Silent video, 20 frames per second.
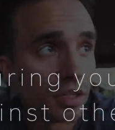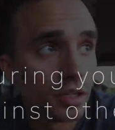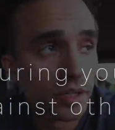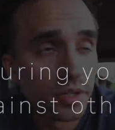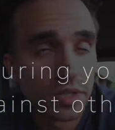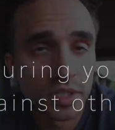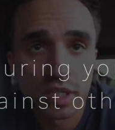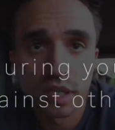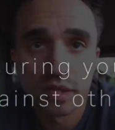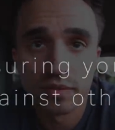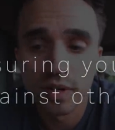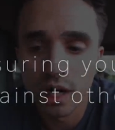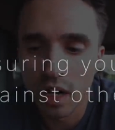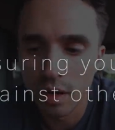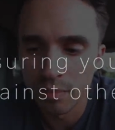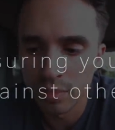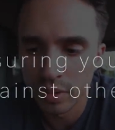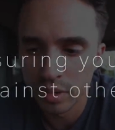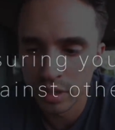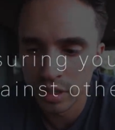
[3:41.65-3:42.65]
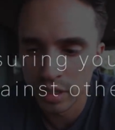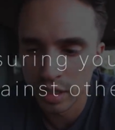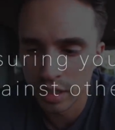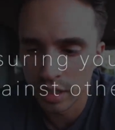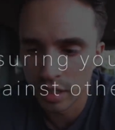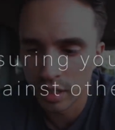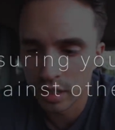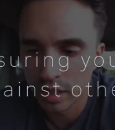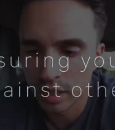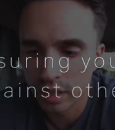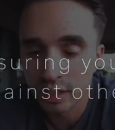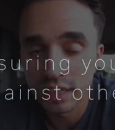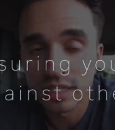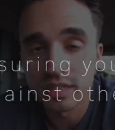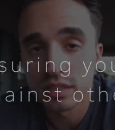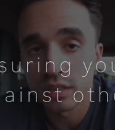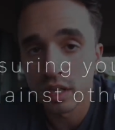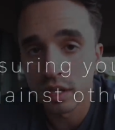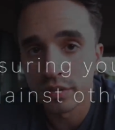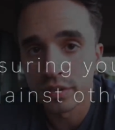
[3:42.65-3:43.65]
yourself up uh,
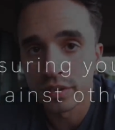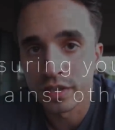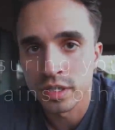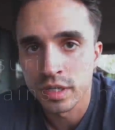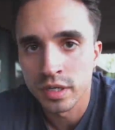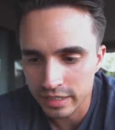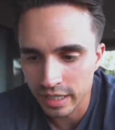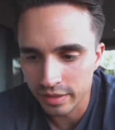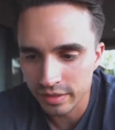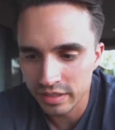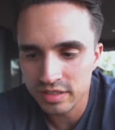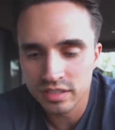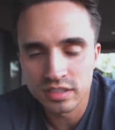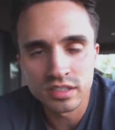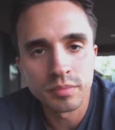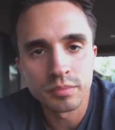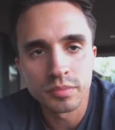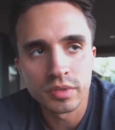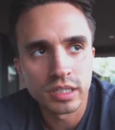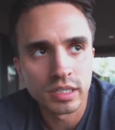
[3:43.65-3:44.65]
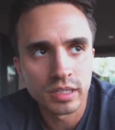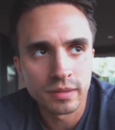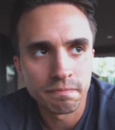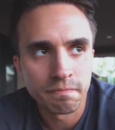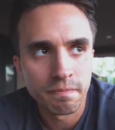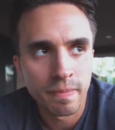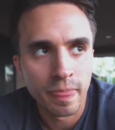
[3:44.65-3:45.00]
against others. Now, this is something